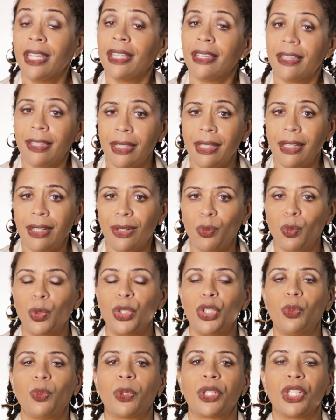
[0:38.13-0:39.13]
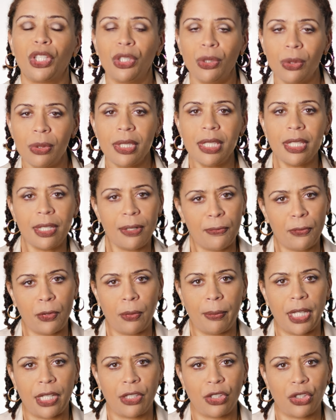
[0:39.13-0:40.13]
Then, when you want to use the
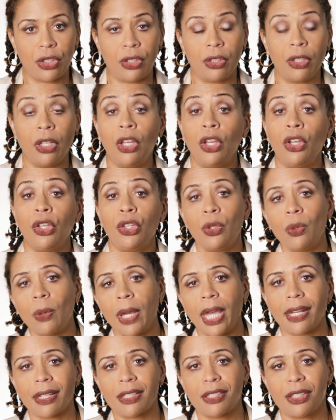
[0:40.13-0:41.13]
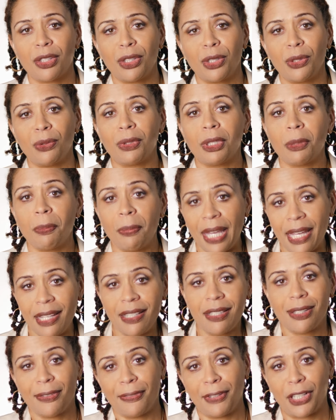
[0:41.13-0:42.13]
information, you execute the
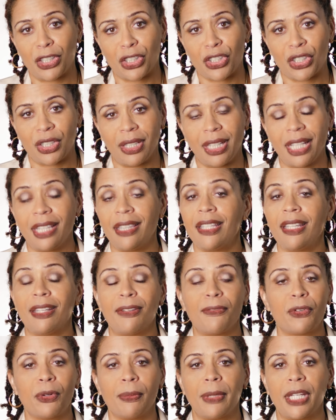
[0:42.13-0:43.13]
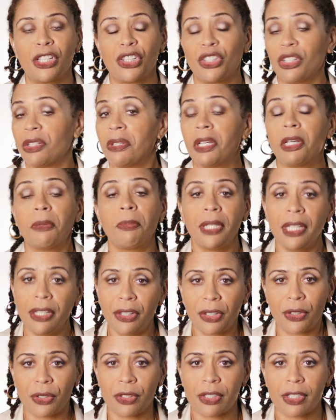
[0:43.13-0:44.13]
paste function and the information
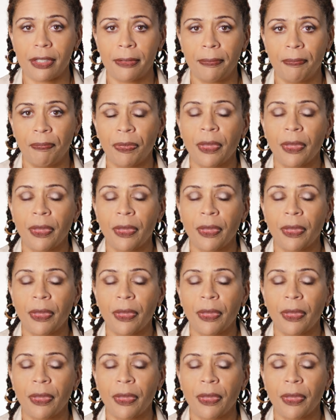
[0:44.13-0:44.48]
appears.